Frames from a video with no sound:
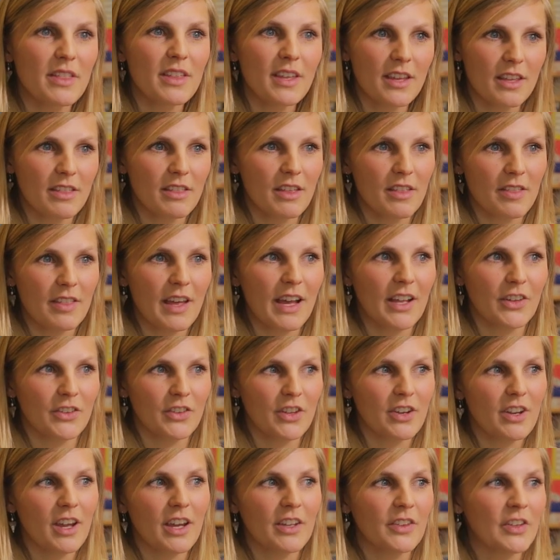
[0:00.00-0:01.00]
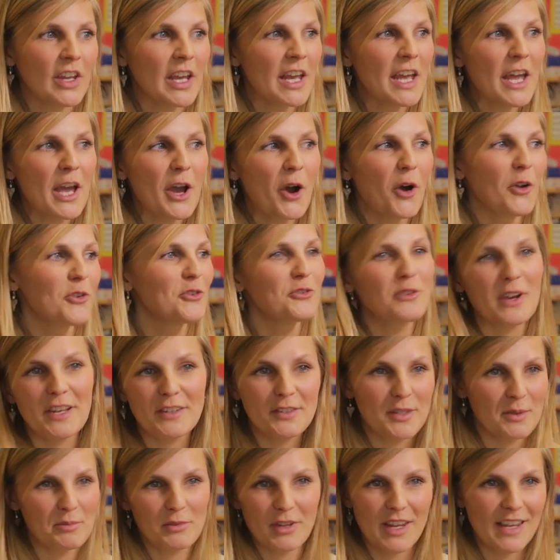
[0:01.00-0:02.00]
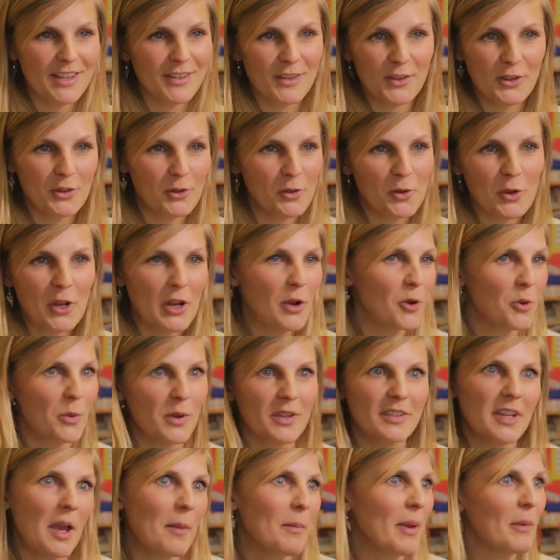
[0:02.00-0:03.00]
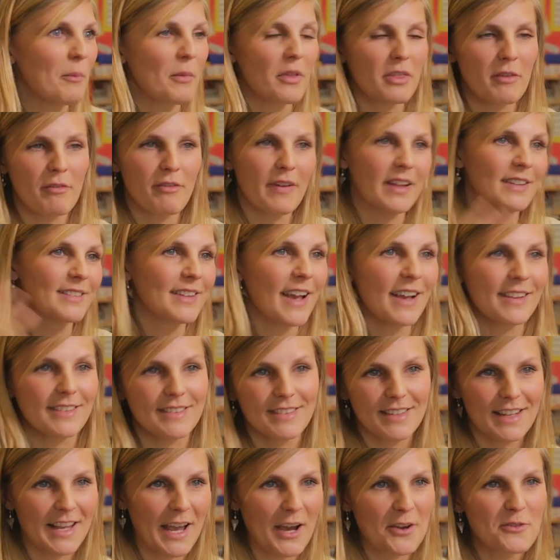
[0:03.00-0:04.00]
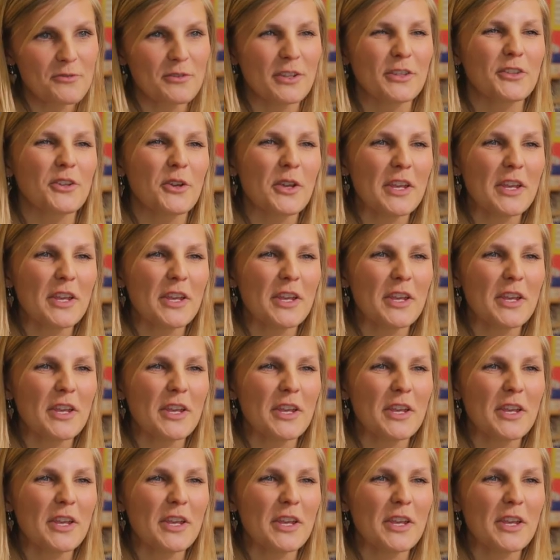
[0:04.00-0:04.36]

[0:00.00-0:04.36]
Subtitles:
I think that that's a nice. On dress up days, he'll always come in with a fantastic outfit.